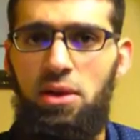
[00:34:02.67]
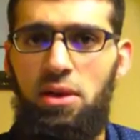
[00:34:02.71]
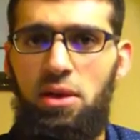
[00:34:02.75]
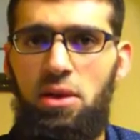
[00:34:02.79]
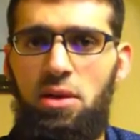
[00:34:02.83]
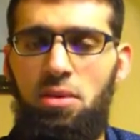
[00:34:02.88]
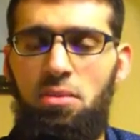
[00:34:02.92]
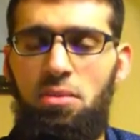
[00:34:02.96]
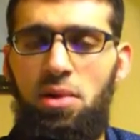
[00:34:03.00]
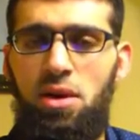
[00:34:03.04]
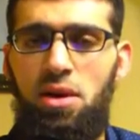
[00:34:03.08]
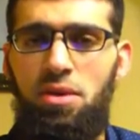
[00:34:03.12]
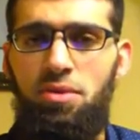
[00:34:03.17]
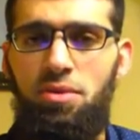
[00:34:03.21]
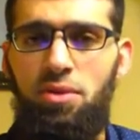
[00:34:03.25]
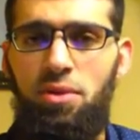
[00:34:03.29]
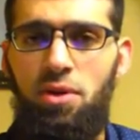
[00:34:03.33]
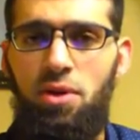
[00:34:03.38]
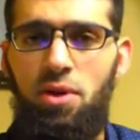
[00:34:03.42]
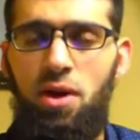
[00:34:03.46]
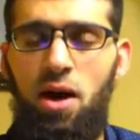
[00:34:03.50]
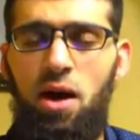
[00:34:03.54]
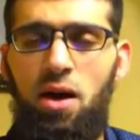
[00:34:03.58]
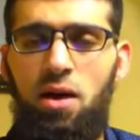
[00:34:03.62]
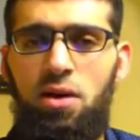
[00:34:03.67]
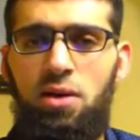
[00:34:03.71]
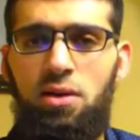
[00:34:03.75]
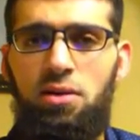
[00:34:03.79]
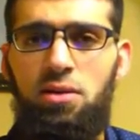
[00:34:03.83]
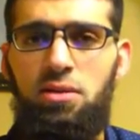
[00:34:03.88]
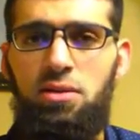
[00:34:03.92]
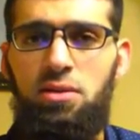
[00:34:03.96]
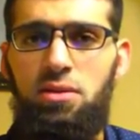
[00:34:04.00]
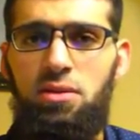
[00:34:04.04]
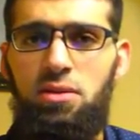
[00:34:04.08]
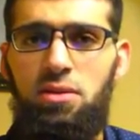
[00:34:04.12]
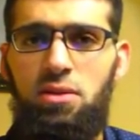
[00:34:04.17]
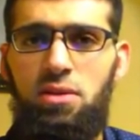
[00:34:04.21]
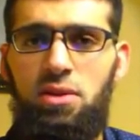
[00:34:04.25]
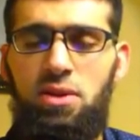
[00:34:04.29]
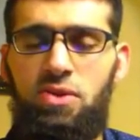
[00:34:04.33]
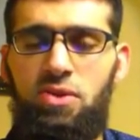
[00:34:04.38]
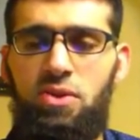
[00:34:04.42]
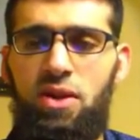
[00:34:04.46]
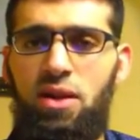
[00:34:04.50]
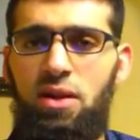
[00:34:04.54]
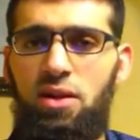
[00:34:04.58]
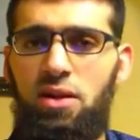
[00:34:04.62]
But if your heart is
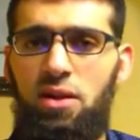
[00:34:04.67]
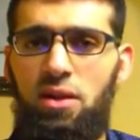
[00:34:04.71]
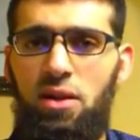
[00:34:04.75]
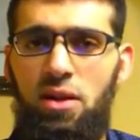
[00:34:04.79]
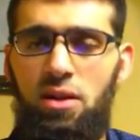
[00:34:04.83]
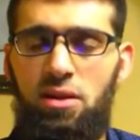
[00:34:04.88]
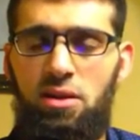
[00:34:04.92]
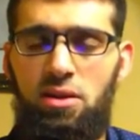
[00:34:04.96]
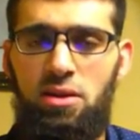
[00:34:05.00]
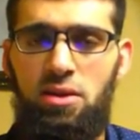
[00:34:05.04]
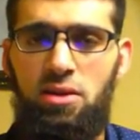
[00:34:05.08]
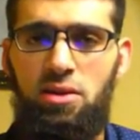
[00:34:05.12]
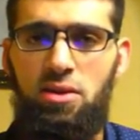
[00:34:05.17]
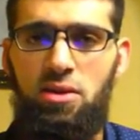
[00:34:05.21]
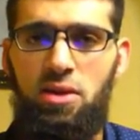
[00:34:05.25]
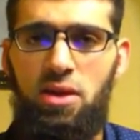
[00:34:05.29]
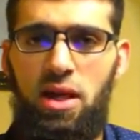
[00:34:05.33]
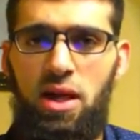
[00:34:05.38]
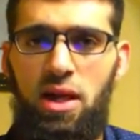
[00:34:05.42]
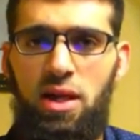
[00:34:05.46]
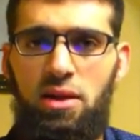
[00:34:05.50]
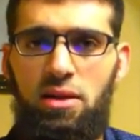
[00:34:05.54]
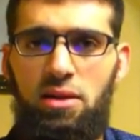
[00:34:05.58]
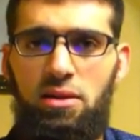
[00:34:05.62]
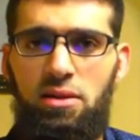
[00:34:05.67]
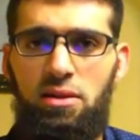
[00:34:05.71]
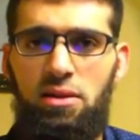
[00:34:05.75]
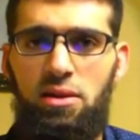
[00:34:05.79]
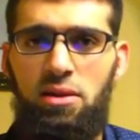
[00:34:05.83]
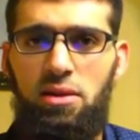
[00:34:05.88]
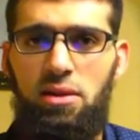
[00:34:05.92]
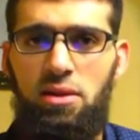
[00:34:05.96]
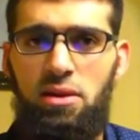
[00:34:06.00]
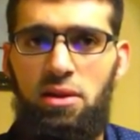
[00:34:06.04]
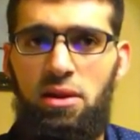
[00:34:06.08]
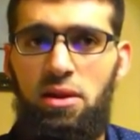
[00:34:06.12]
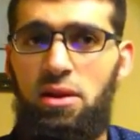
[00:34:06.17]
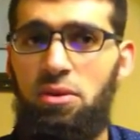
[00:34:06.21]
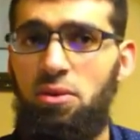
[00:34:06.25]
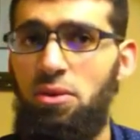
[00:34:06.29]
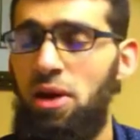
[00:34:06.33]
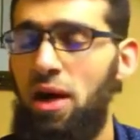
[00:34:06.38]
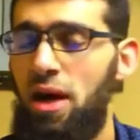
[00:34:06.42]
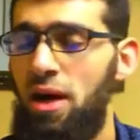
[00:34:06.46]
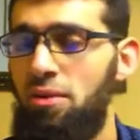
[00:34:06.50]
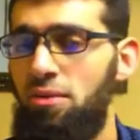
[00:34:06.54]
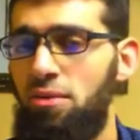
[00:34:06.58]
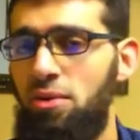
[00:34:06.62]
not connected to that, then it will
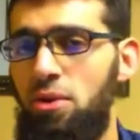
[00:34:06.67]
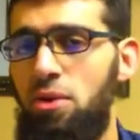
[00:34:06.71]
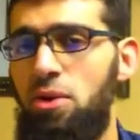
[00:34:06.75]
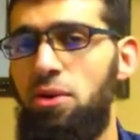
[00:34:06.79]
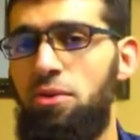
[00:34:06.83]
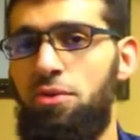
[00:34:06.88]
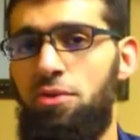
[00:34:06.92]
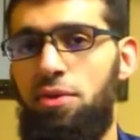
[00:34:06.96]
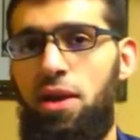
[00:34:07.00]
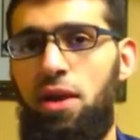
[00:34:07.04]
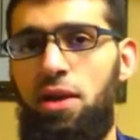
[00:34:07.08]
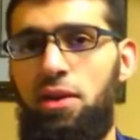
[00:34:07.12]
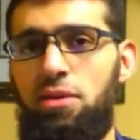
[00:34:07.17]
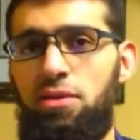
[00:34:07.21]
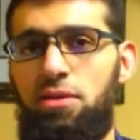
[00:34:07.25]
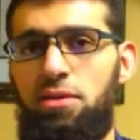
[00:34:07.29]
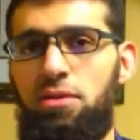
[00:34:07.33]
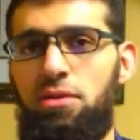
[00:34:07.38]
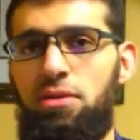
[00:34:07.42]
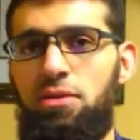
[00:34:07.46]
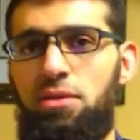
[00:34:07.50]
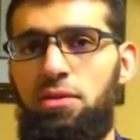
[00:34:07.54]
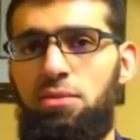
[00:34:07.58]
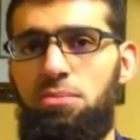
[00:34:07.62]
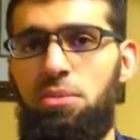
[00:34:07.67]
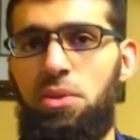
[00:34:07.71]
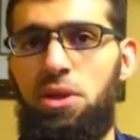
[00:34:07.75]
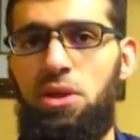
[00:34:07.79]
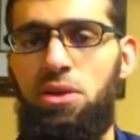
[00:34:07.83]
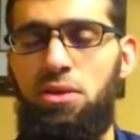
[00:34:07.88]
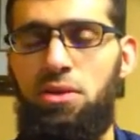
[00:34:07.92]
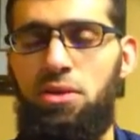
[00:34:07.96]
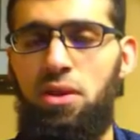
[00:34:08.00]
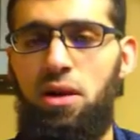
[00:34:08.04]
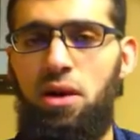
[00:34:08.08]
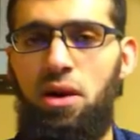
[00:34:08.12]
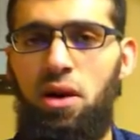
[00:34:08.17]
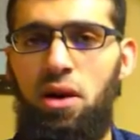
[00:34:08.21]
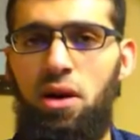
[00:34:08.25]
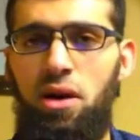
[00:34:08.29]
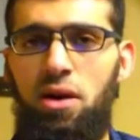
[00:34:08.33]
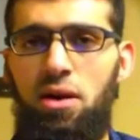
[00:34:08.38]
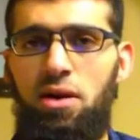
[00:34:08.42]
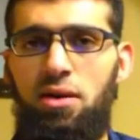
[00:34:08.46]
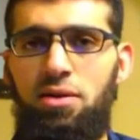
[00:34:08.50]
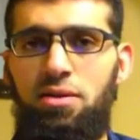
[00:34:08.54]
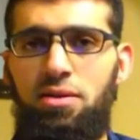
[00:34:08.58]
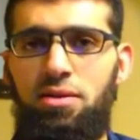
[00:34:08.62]
have no effect, because the
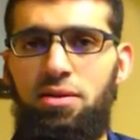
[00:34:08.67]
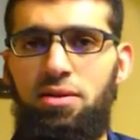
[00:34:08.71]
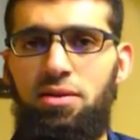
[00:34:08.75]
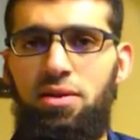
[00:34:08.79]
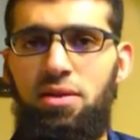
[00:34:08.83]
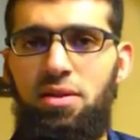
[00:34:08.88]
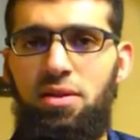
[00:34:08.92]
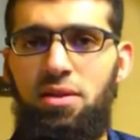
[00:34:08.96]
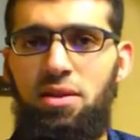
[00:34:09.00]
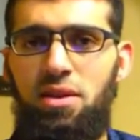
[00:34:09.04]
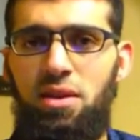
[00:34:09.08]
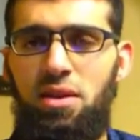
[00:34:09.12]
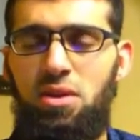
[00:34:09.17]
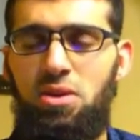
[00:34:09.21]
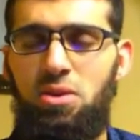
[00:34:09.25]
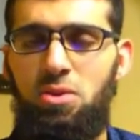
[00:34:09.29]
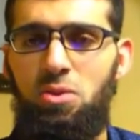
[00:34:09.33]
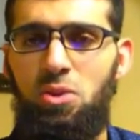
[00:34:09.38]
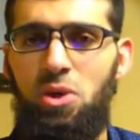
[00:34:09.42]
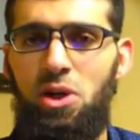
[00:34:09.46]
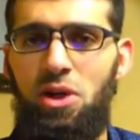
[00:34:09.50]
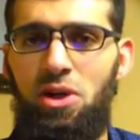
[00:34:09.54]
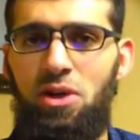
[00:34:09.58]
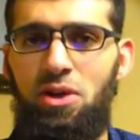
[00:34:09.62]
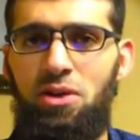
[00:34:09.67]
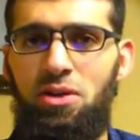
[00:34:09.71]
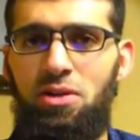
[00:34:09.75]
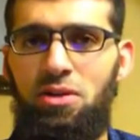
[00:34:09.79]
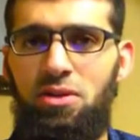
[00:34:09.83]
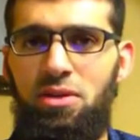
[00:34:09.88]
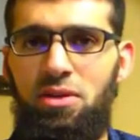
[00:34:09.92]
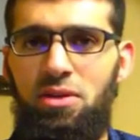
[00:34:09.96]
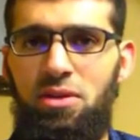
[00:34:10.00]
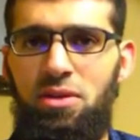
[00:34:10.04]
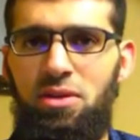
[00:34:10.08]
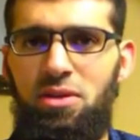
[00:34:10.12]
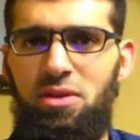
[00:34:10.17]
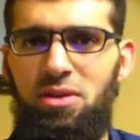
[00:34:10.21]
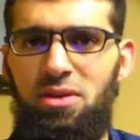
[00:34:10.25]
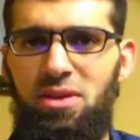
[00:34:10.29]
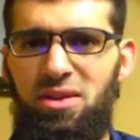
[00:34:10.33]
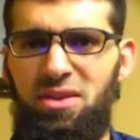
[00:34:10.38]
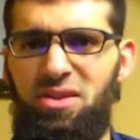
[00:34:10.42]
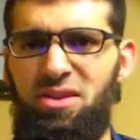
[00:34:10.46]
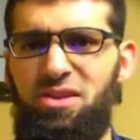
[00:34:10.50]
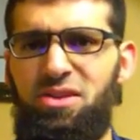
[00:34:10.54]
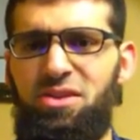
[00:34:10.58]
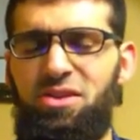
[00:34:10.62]
heart is where
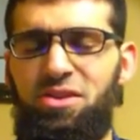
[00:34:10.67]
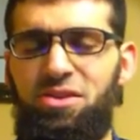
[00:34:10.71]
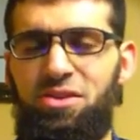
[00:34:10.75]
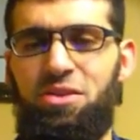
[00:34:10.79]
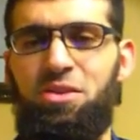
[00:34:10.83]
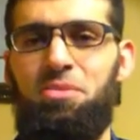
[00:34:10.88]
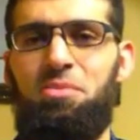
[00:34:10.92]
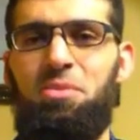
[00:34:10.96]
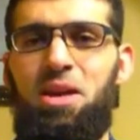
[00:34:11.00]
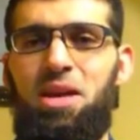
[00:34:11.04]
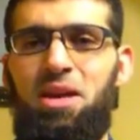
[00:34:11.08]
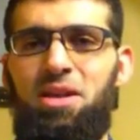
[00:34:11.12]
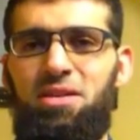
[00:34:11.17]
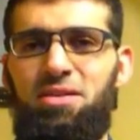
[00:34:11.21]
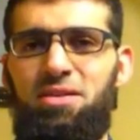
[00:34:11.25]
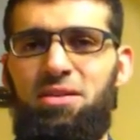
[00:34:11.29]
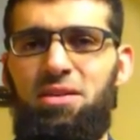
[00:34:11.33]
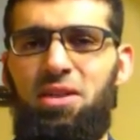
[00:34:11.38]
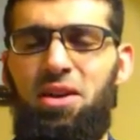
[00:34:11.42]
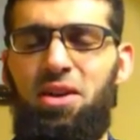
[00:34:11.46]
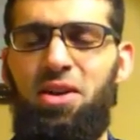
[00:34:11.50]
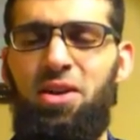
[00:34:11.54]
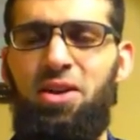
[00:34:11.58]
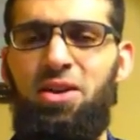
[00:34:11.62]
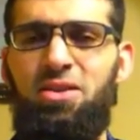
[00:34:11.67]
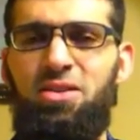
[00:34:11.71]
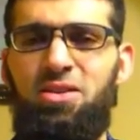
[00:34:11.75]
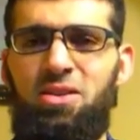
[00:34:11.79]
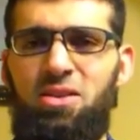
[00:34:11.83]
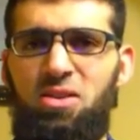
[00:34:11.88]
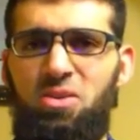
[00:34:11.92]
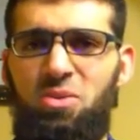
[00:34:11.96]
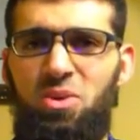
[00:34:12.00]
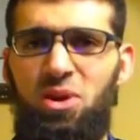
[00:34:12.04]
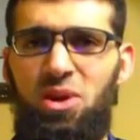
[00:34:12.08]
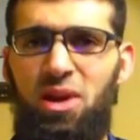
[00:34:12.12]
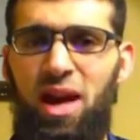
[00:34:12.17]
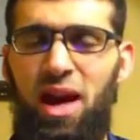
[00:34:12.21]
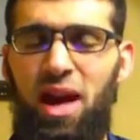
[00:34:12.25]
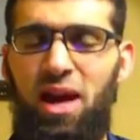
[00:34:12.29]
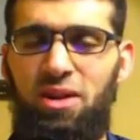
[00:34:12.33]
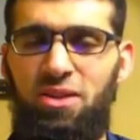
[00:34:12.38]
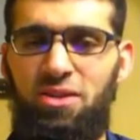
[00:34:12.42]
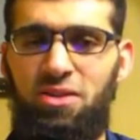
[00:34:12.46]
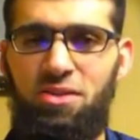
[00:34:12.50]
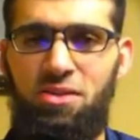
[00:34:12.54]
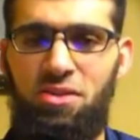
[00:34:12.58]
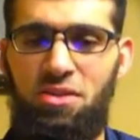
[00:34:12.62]
decisions are made. The heart is where
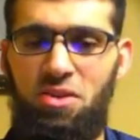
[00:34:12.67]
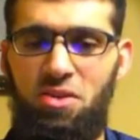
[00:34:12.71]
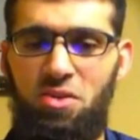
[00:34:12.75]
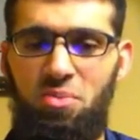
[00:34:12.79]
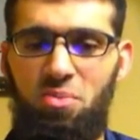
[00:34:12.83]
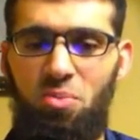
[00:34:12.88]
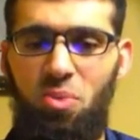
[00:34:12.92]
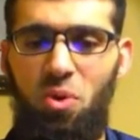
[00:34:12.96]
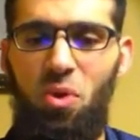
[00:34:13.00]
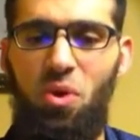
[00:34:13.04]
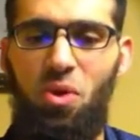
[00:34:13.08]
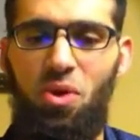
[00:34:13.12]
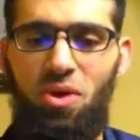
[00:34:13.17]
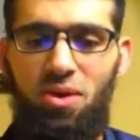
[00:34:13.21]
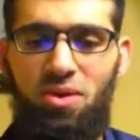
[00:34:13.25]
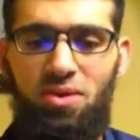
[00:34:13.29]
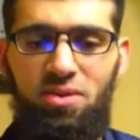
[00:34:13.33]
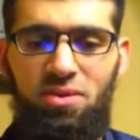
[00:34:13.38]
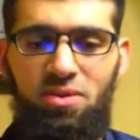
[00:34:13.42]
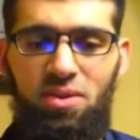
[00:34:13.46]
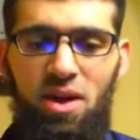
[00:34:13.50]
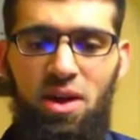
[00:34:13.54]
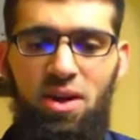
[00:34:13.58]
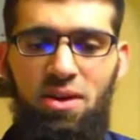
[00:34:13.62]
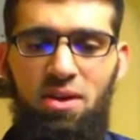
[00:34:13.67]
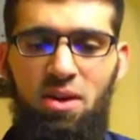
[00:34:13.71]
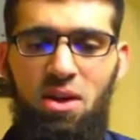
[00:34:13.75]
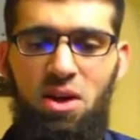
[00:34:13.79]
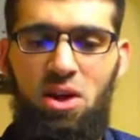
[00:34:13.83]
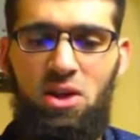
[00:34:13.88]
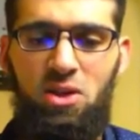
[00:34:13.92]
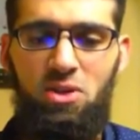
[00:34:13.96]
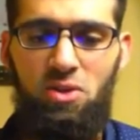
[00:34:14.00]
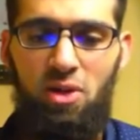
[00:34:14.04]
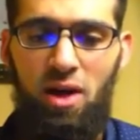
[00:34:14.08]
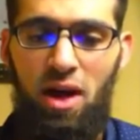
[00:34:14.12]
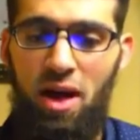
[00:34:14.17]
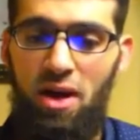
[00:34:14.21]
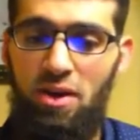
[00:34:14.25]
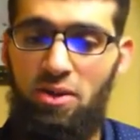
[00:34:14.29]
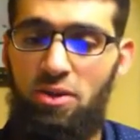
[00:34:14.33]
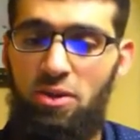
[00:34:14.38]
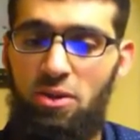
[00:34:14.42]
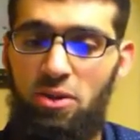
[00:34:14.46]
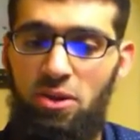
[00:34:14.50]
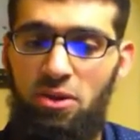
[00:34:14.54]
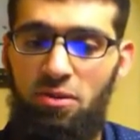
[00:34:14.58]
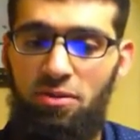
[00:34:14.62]
action is born, right? So as
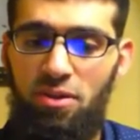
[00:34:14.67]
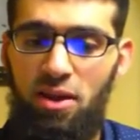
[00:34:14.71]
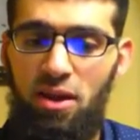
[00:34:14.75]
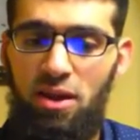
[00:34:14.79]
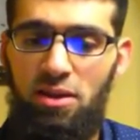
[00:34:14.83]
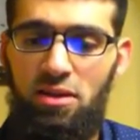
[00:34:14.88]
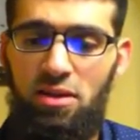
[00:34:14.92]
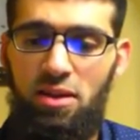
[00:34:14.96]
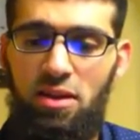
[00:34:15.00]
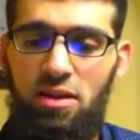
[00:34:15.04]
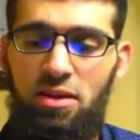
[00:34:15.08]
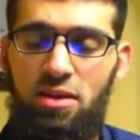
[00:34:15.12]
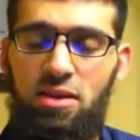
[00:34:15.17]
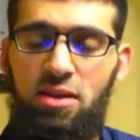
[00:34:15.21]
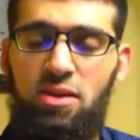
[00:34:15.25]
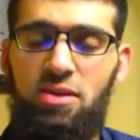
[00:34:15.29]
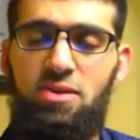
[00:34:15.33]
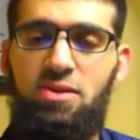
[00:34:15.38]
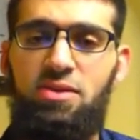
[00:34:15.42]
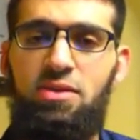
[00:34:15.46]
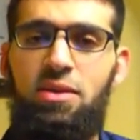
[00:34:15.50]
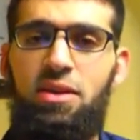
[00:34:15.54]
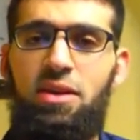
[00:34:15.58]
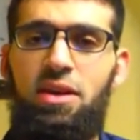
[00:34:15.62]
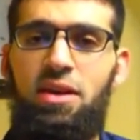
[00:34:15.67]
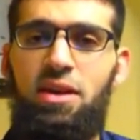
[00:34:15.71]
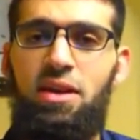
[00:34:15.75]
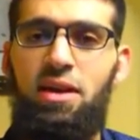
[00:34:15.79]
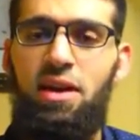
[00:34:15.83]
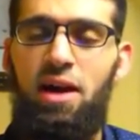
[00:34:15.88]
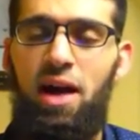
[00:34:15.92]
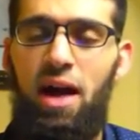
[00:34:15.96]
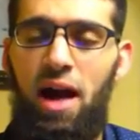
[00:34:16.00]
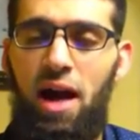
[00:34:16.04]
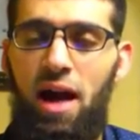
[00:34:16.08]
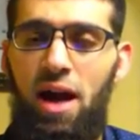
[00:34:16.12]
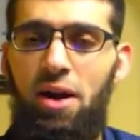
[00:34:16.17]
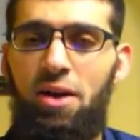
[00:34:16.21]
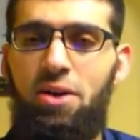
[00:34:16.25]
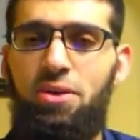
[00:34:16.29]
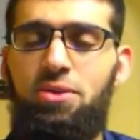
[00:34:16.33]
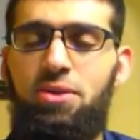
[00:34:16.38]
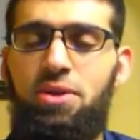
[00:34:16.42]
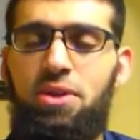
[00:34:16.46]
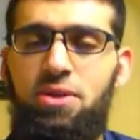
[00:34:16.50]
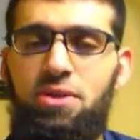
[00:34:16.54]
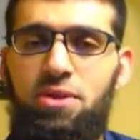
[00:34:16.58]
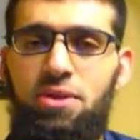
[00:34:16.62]
you reflect on this, how
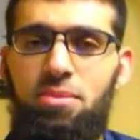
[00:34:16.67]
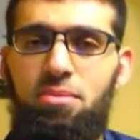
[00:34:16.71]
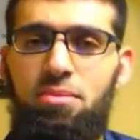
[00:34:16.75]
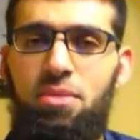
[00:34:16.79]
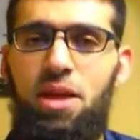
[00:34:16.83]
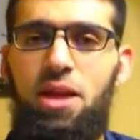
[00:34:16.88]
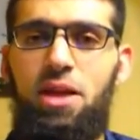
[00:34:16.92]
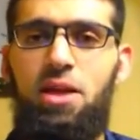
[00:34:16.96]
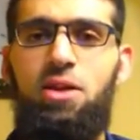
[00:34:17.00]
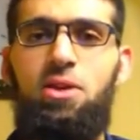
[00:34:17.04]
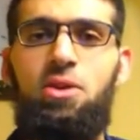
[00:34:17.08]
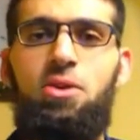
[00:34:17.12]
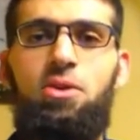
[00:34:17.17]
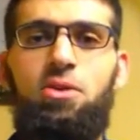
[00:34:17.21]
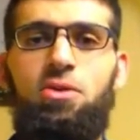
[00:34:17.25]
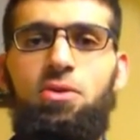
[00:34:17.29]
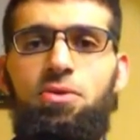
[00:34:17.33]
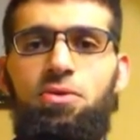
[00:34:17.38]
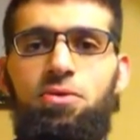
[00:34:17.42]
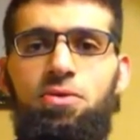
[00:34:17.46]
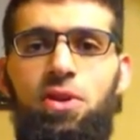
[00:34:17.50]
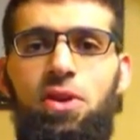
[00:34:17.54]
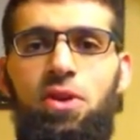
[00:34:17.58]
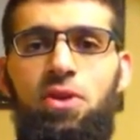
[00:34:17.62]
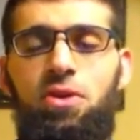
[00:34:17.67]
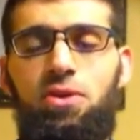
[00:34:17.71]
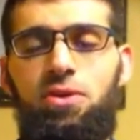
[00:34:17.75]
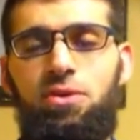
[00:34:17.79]
does it make you feel?